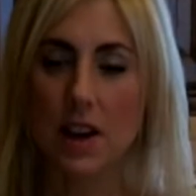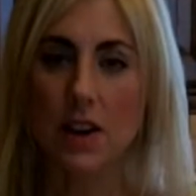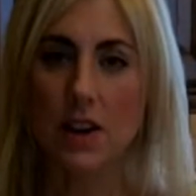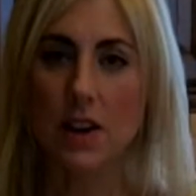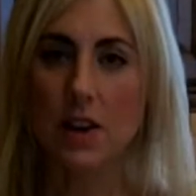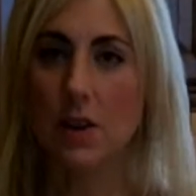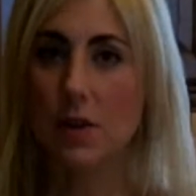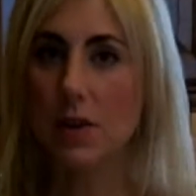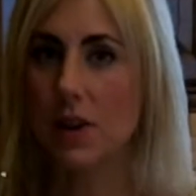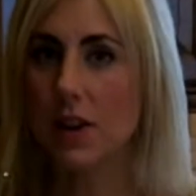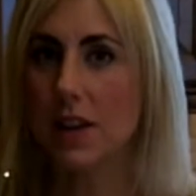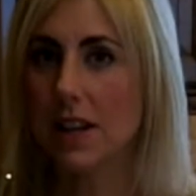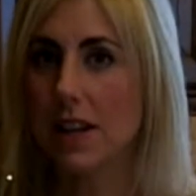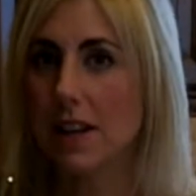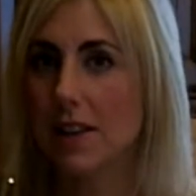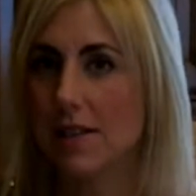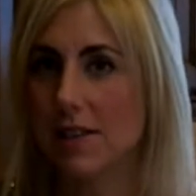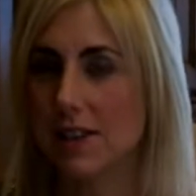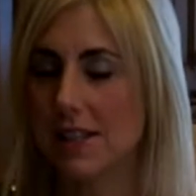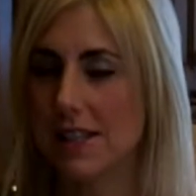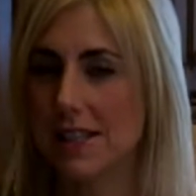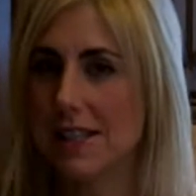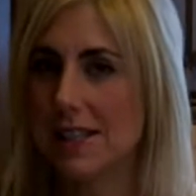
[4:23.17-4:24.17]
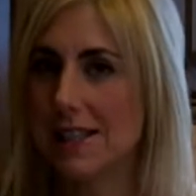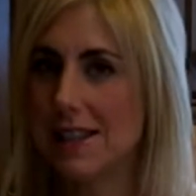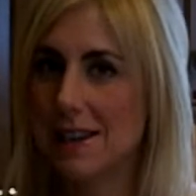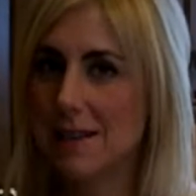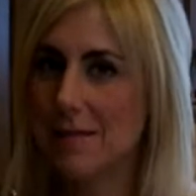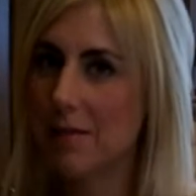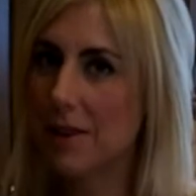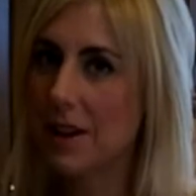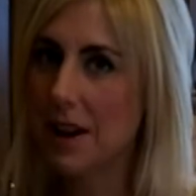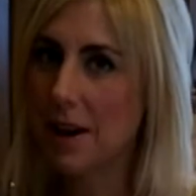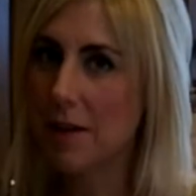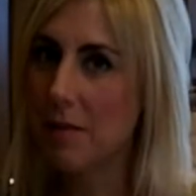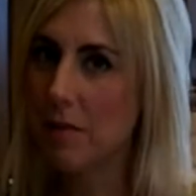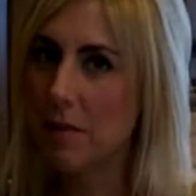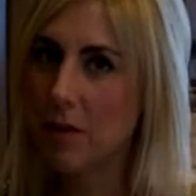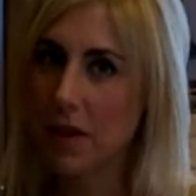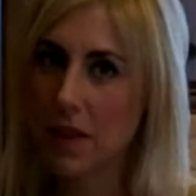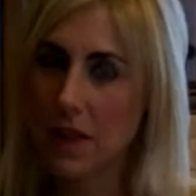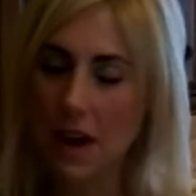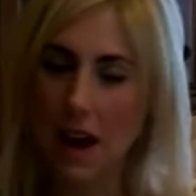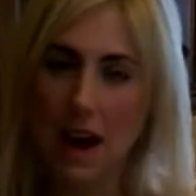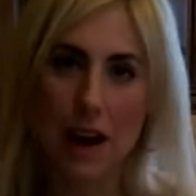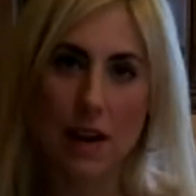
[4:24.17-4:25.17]
You could even steam it up
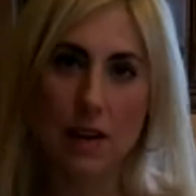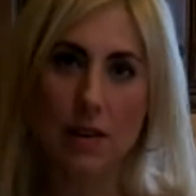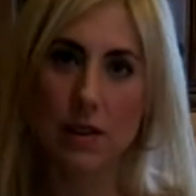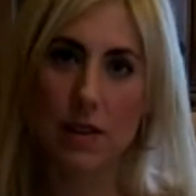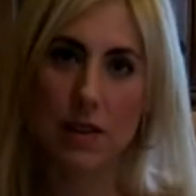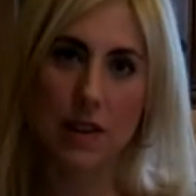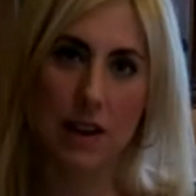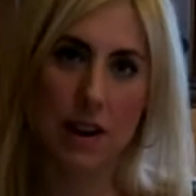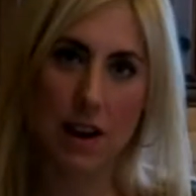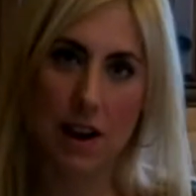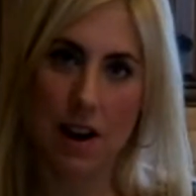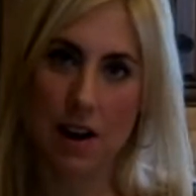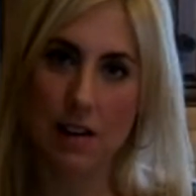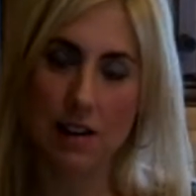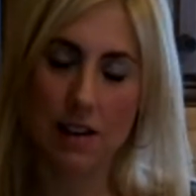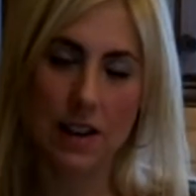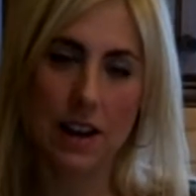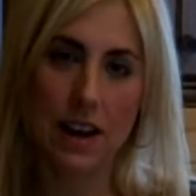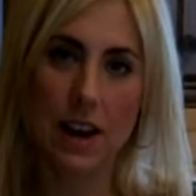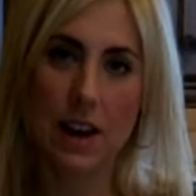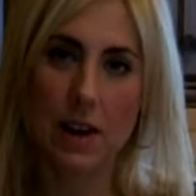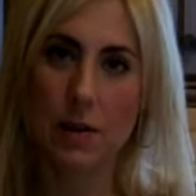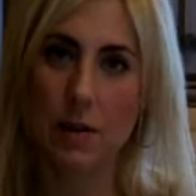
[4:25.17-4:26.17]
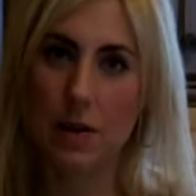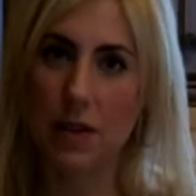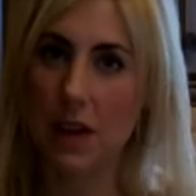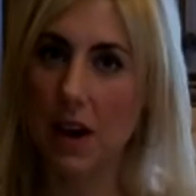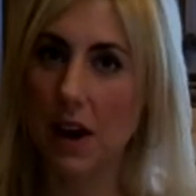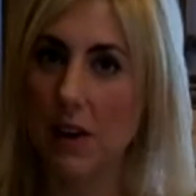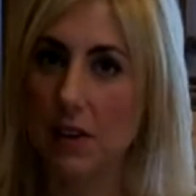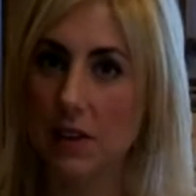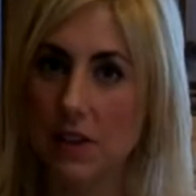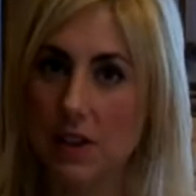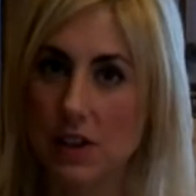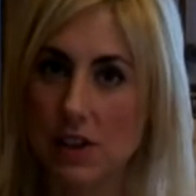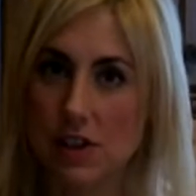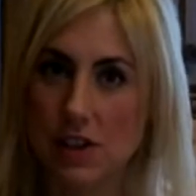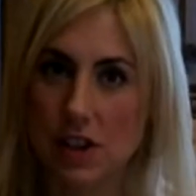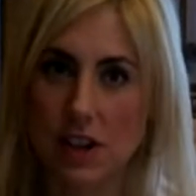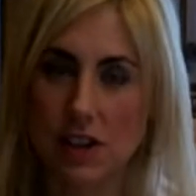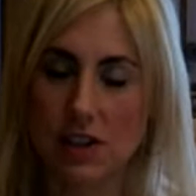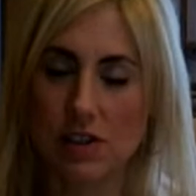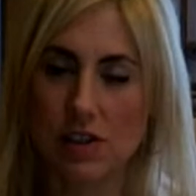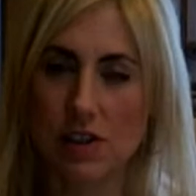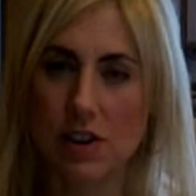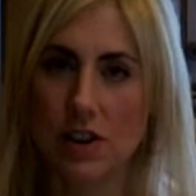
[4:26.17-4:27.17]
without the garlic, without the
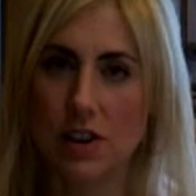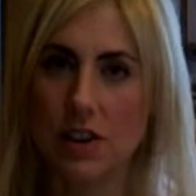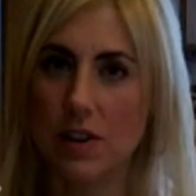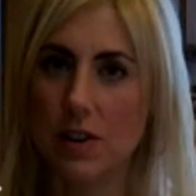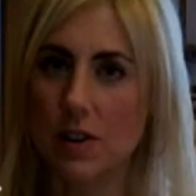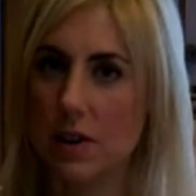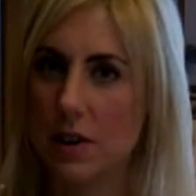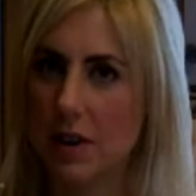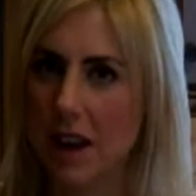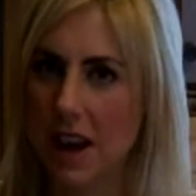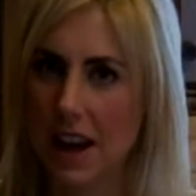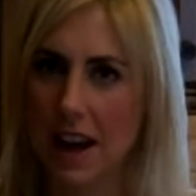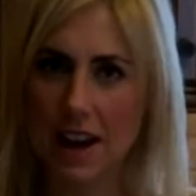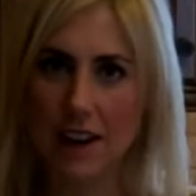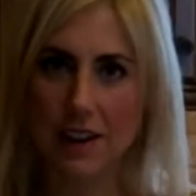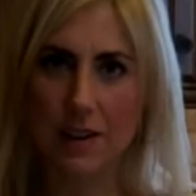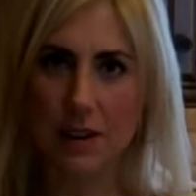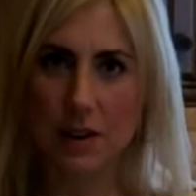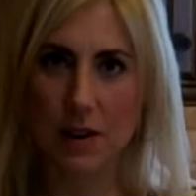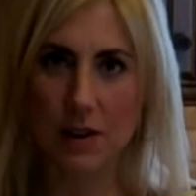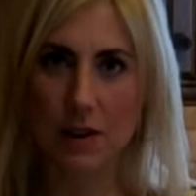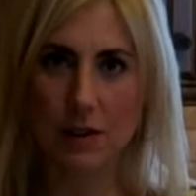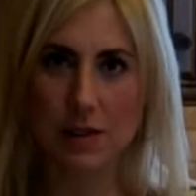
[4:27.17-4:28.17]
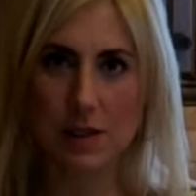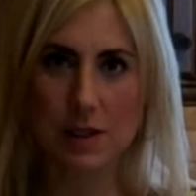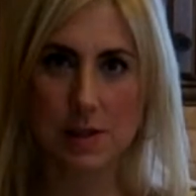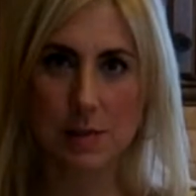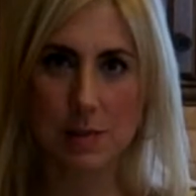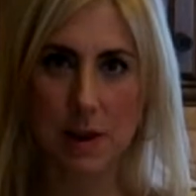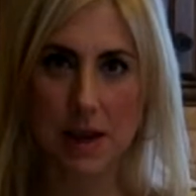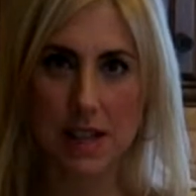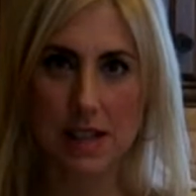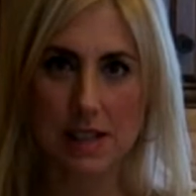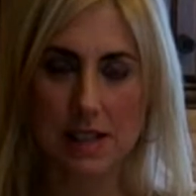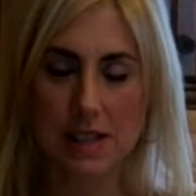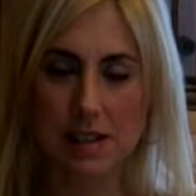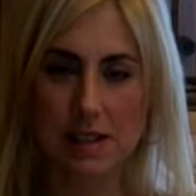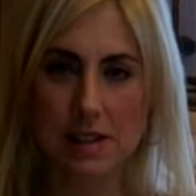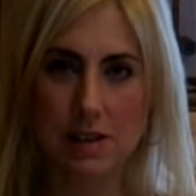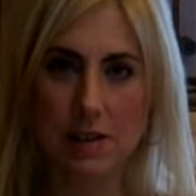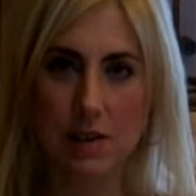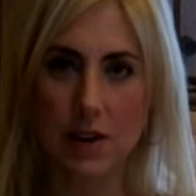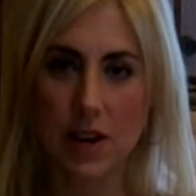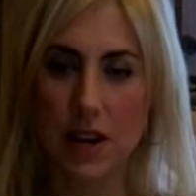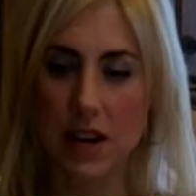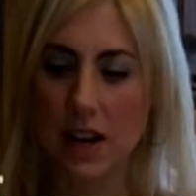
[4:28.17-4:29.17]
ginger. You could add your own spices
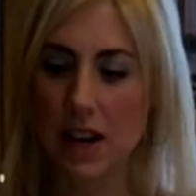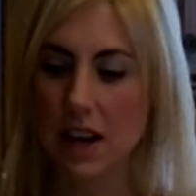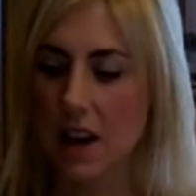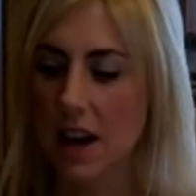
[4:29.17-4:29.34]
to it.